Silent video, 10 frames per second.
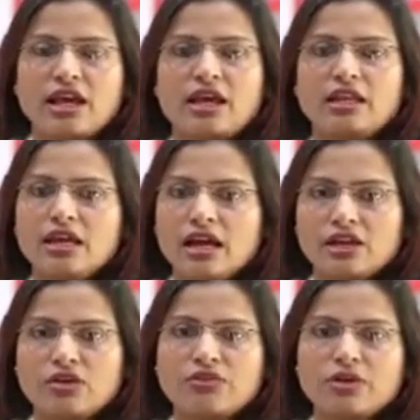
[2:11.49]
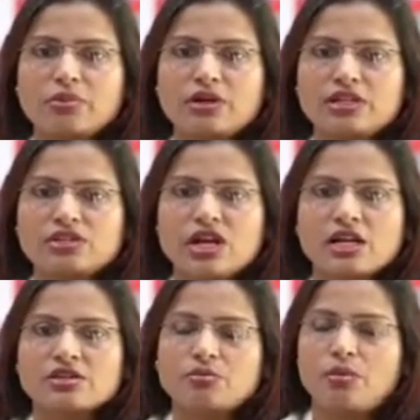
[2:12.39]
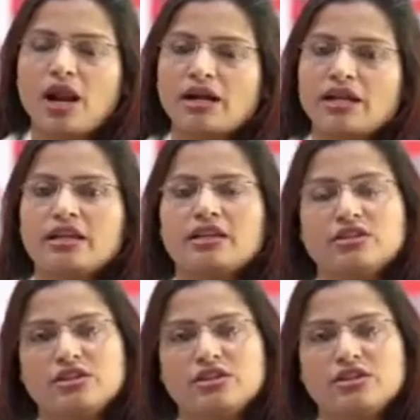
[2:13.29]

Any kind of nipple discharge, bloody,